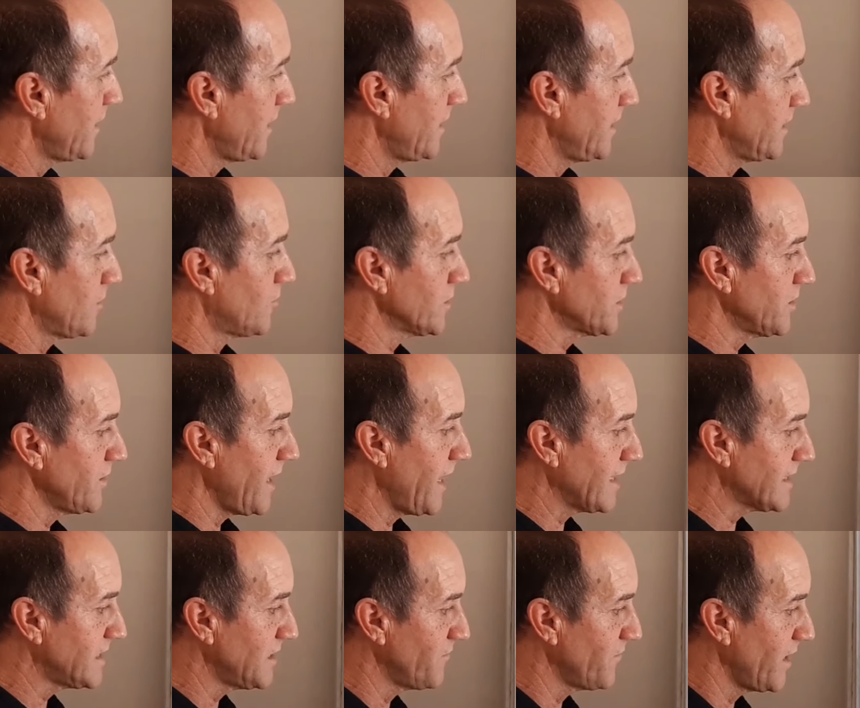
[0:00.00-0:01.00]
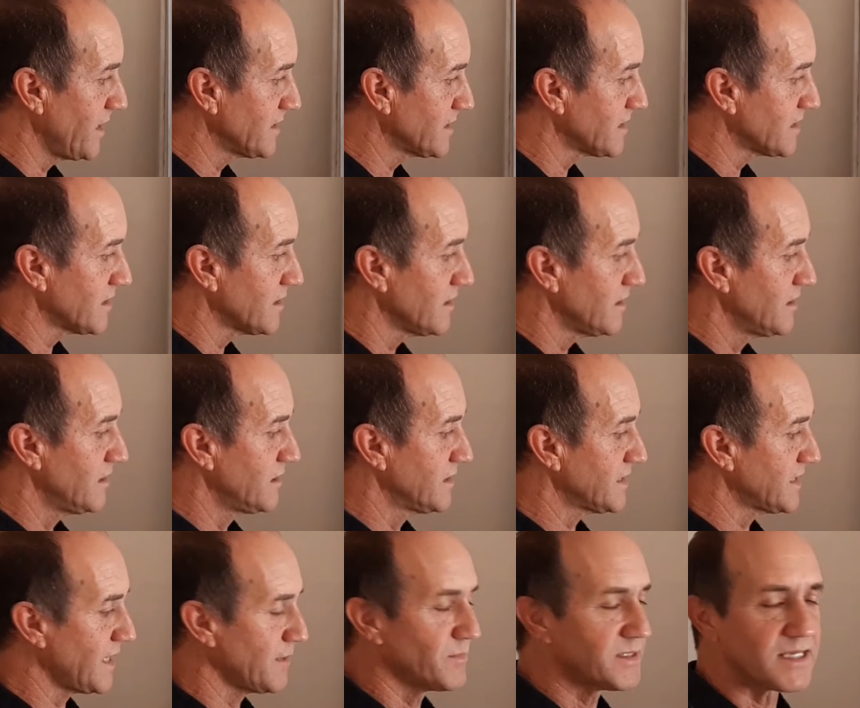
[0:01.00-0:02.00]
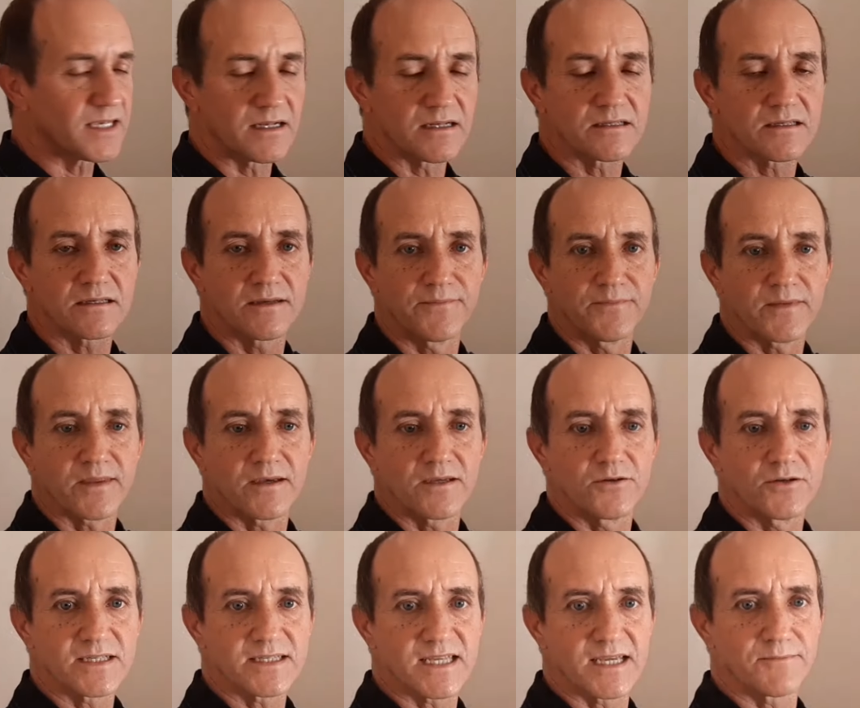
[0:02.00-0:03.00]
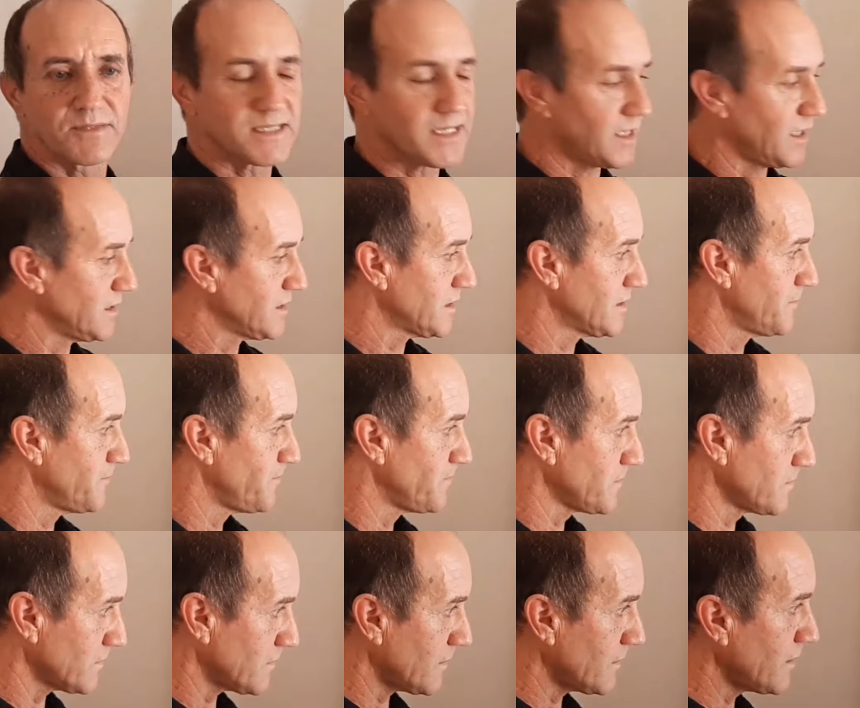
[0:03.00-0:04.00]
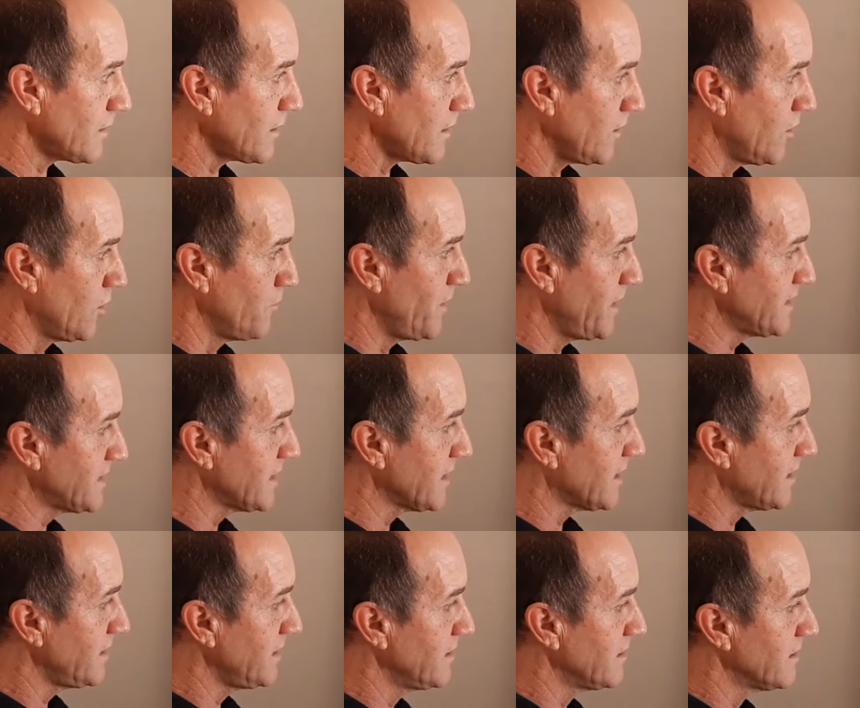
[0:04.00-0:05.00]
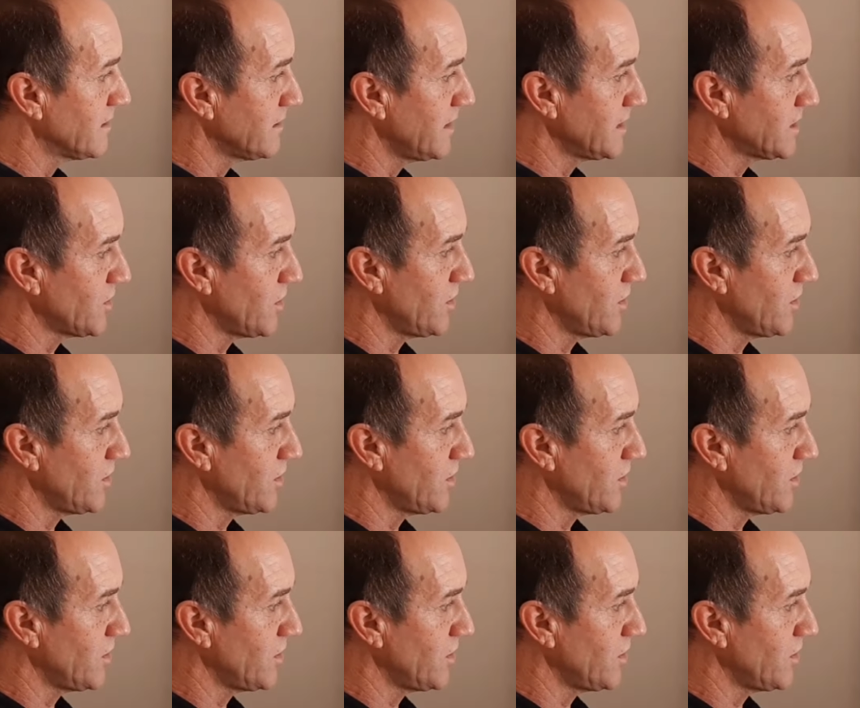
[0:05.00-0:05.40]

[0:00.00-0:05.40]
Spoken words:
And it also activates stem cells. Your stem cells are basically, they